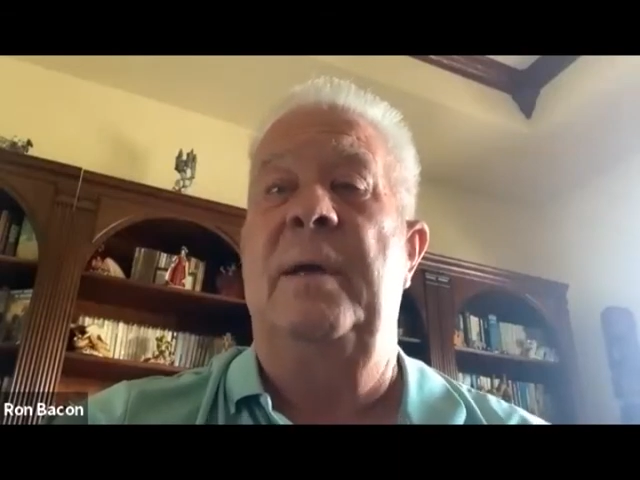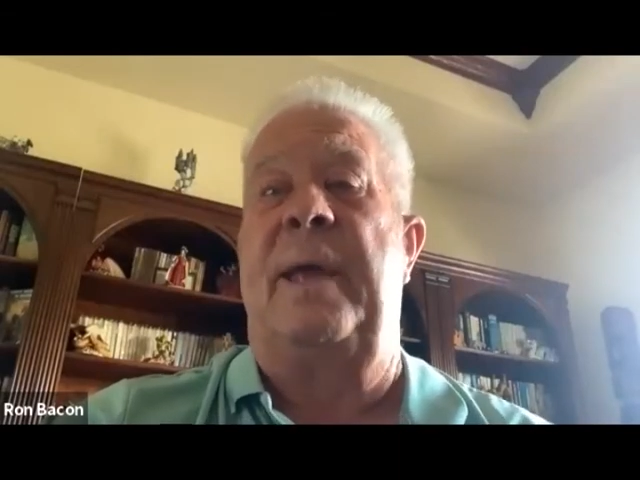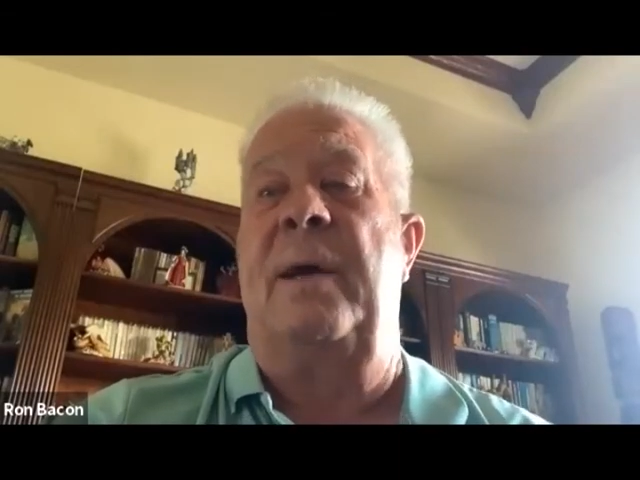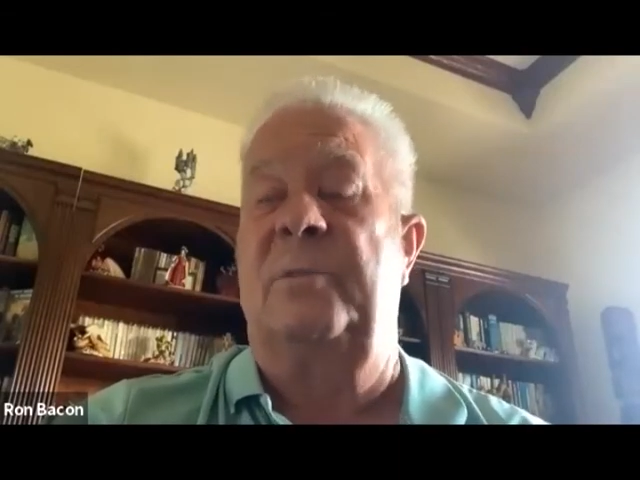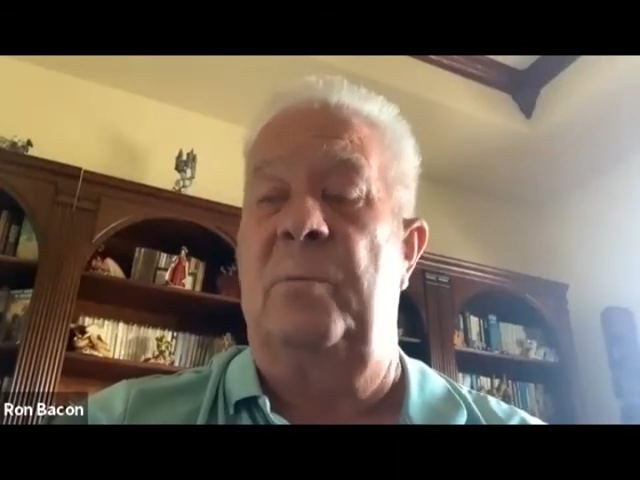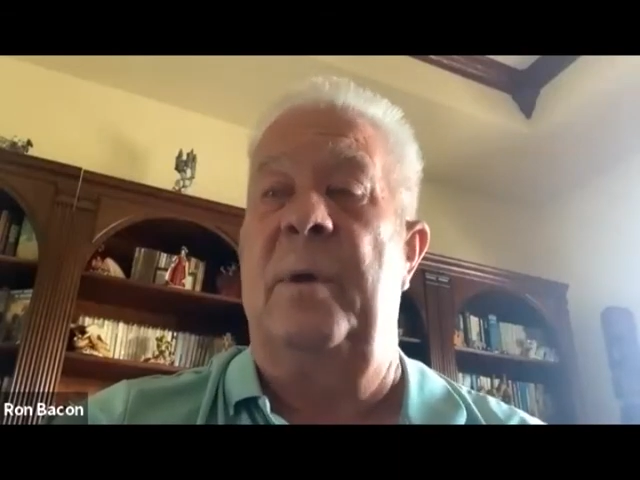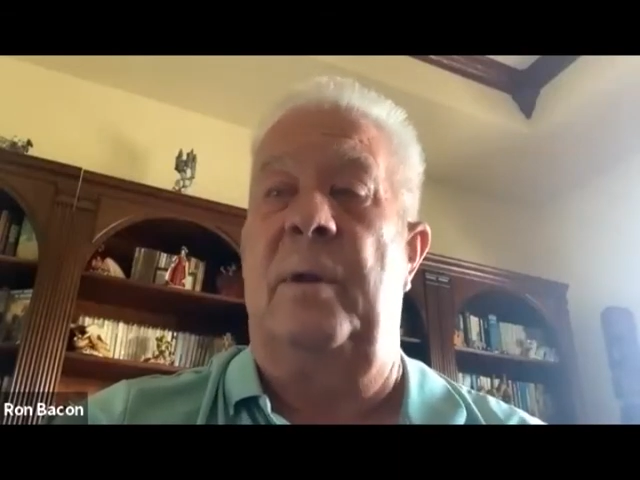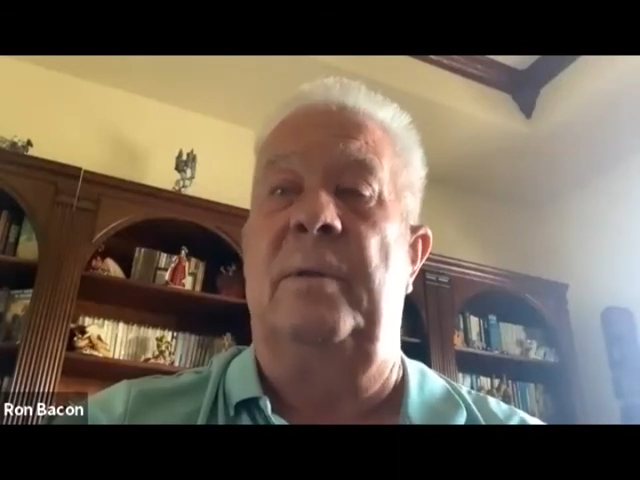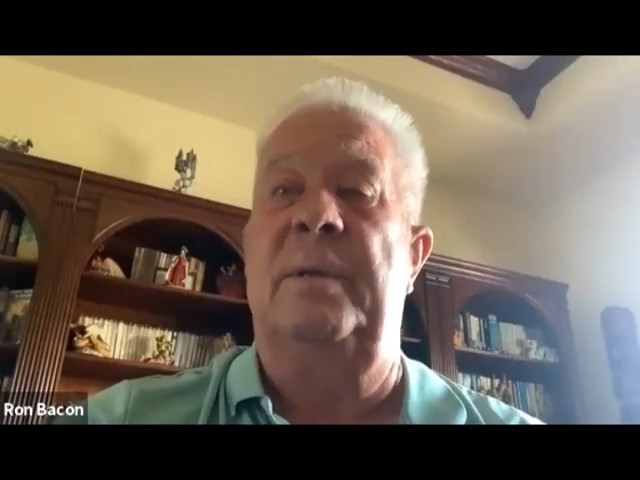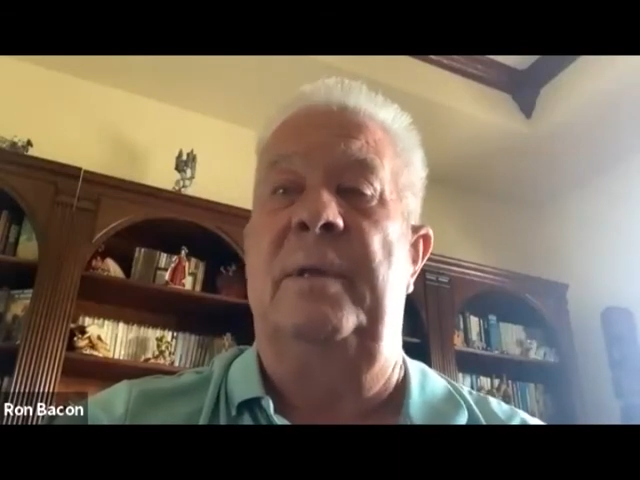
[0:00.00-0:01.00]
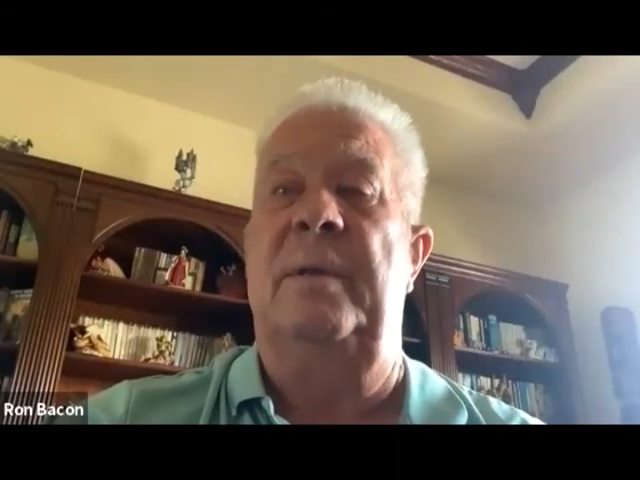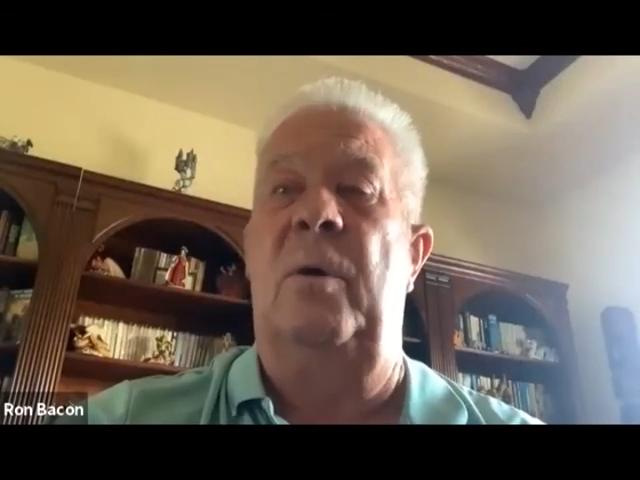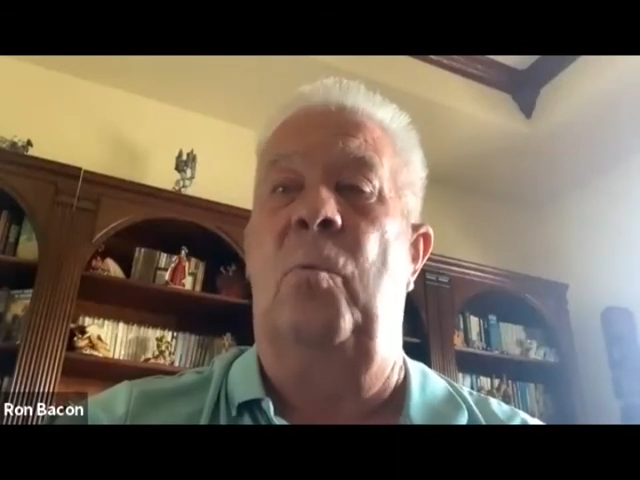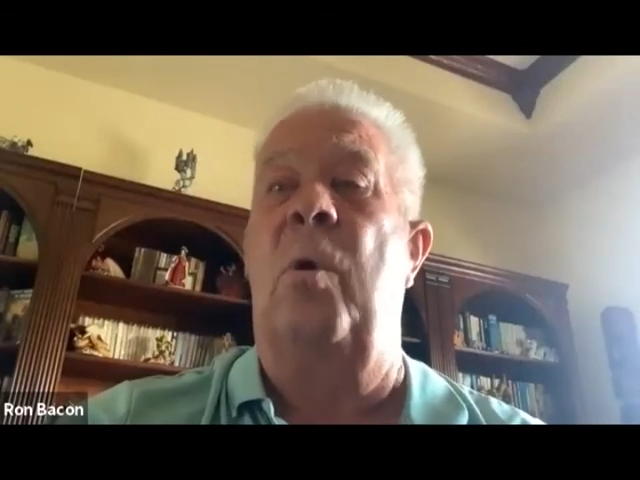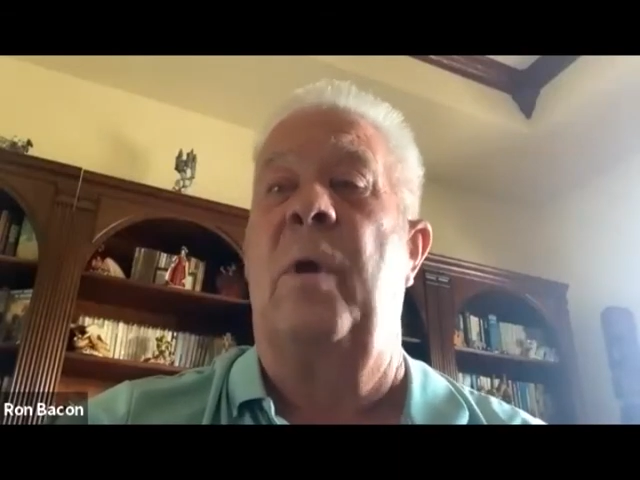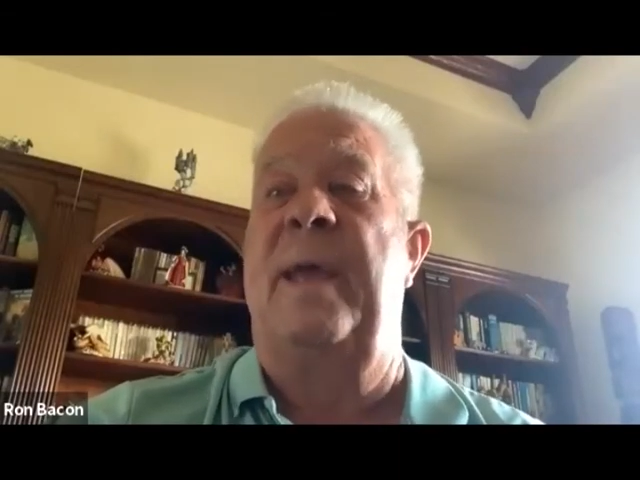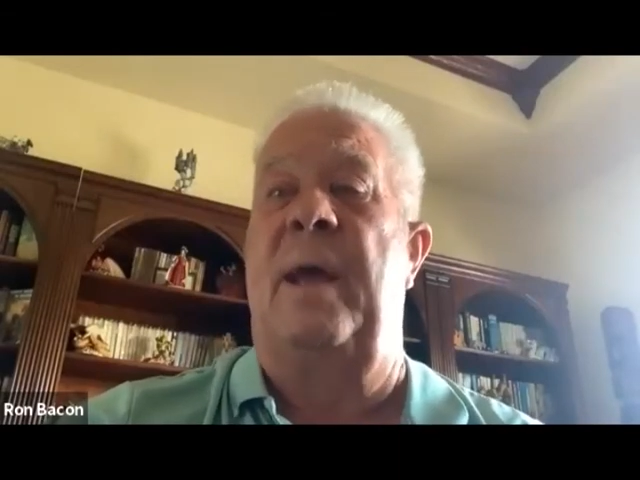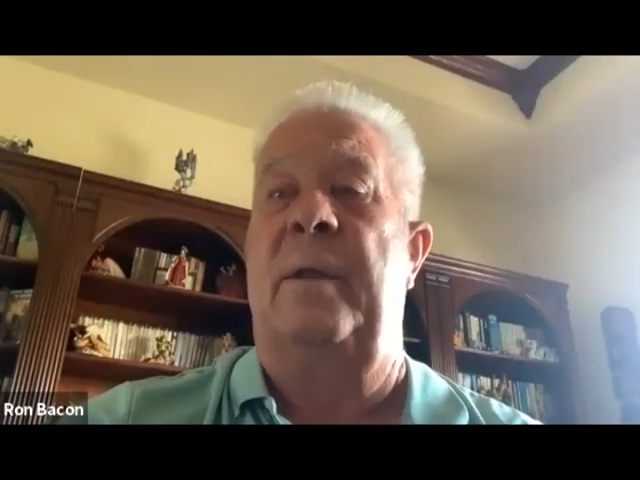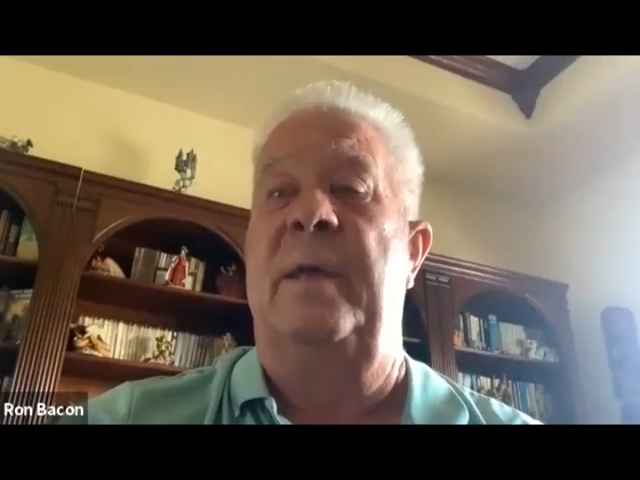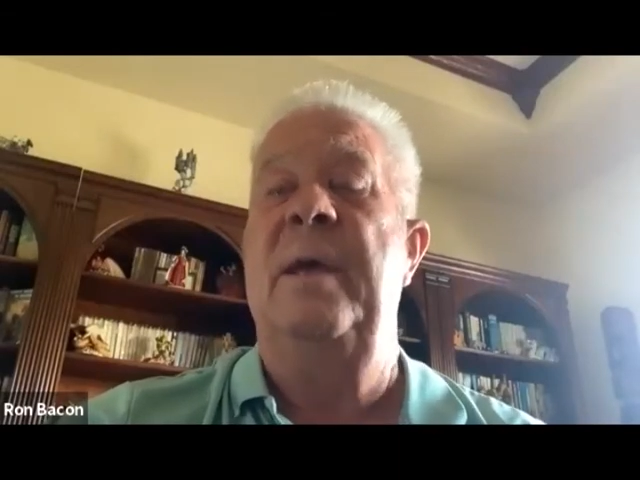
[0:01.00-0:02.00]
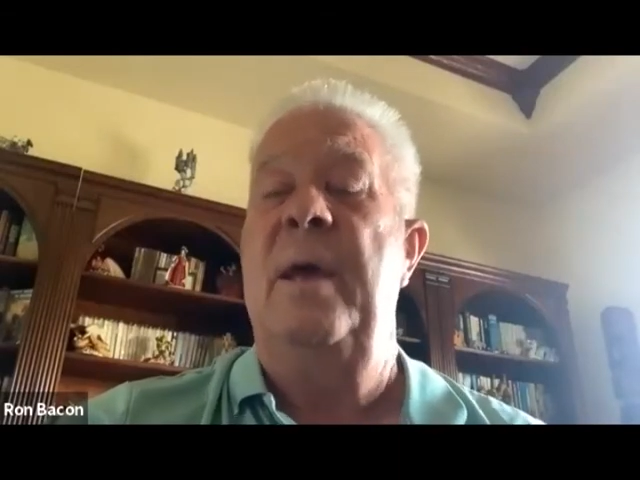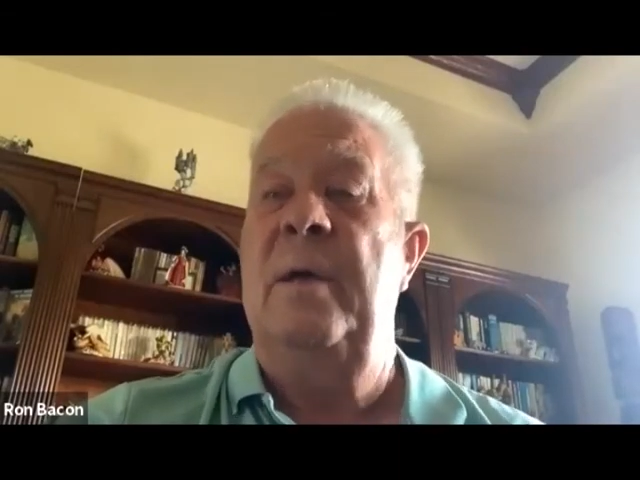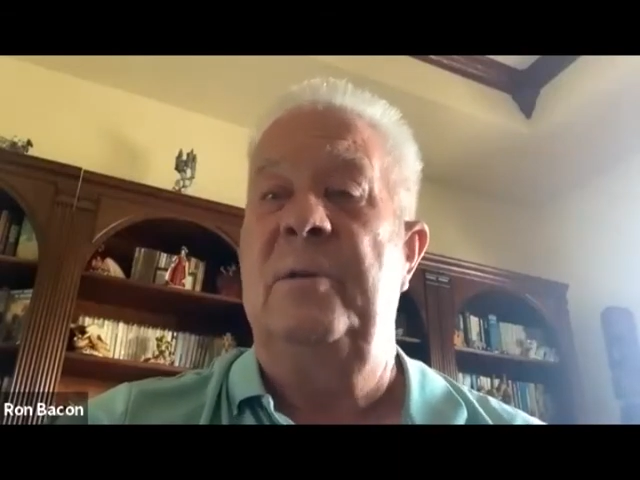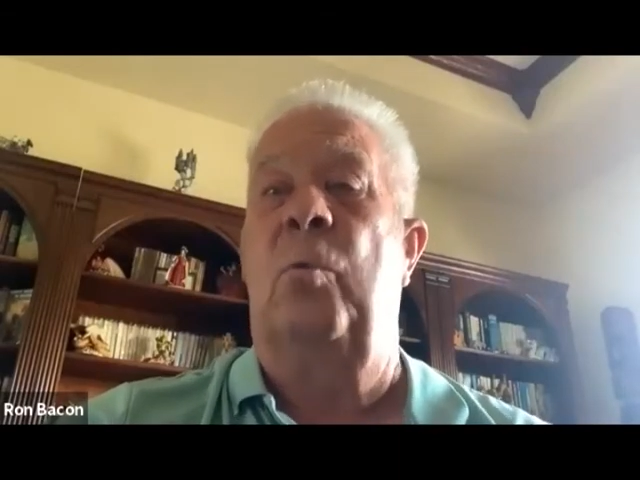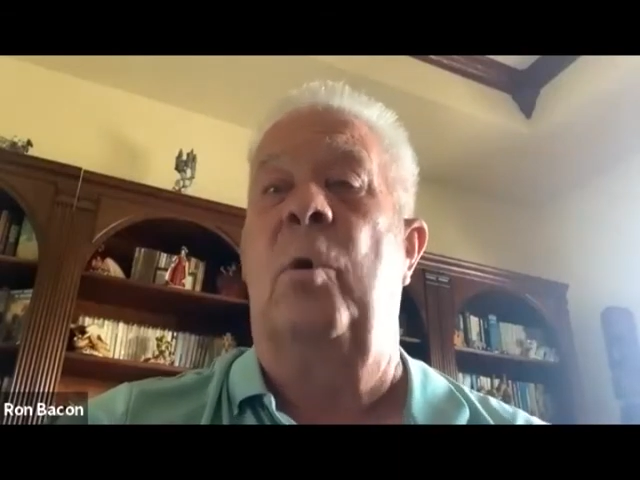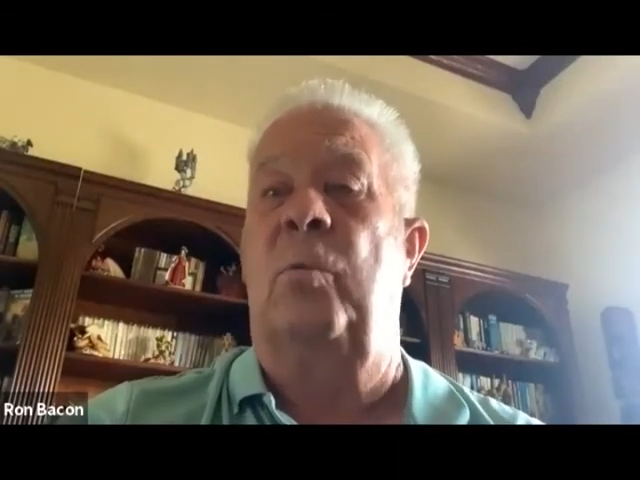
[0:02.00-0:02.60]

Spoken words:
councilman in Warrick County, to work